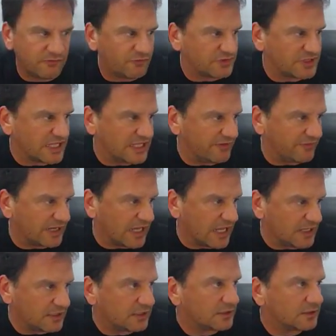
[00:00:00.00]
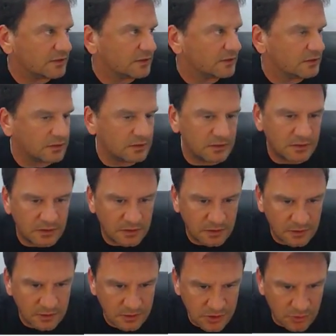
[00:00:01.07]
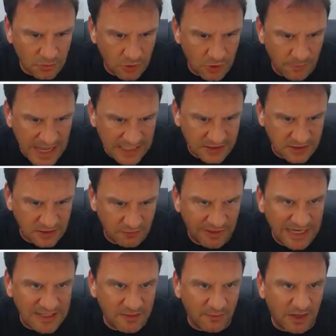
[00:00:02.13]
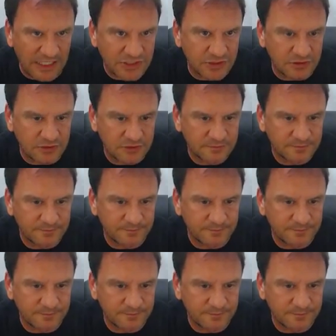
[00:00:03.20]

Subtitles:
for the dividend. So we'll go back to the randomizer.